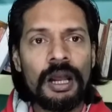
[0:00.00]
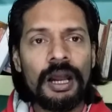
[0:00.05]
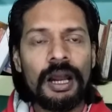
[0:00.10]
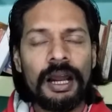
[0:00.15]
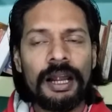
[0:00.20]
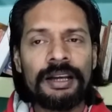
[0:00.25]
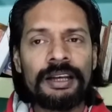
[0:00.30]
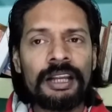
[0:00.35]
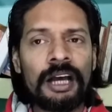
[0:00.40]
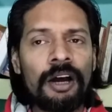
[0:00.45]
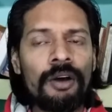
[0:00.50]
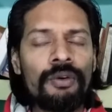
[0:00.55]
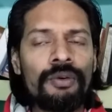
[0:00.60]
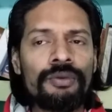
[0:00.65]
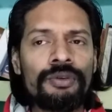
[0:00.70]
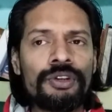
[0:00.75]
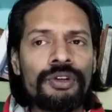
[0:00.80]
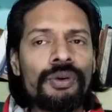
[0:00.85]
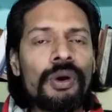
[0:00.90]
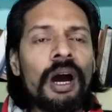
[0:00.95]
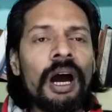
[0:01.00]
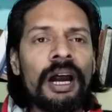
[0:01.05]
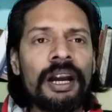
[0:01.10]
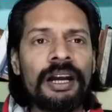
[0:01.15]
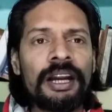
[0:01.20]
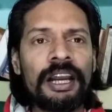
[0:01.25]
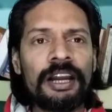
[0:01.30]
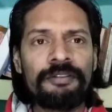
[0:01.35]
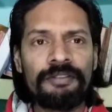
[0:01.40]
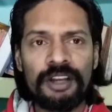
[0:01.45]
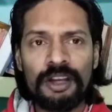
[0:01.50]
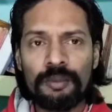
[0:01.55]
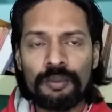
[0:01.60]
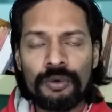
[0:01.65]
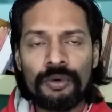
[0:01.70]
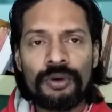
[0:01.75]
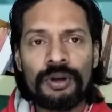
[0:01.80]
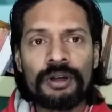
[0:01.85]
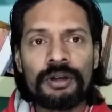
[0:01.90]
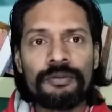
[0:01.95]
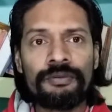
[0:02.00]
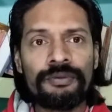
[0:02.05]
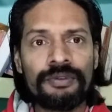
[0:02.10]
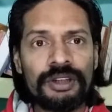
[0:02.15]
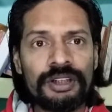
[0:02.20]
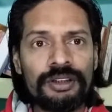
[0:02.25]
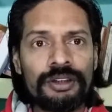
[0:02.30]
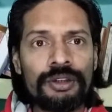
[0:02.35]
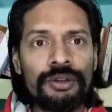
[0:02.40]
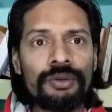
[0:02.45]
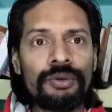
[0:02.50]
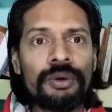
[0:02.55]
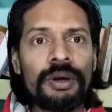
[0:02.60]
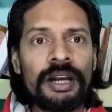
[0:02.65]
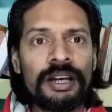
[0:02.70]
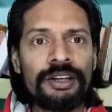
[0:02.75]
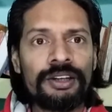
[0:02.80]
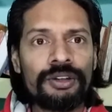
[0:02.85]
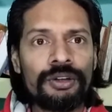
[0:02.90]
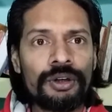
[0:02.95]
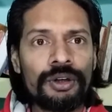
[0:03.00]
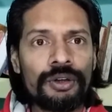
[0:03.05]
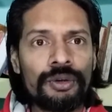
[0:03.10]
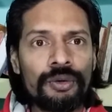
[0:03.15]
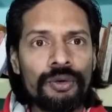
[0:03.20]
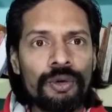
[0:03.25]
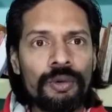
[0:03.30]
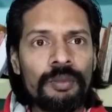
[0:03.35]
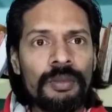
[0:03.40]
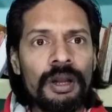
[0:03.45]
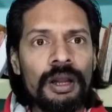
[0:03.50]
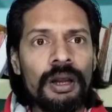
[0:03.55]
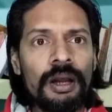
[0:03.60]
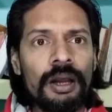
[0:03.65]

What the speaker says: and now you are having book with you at your room.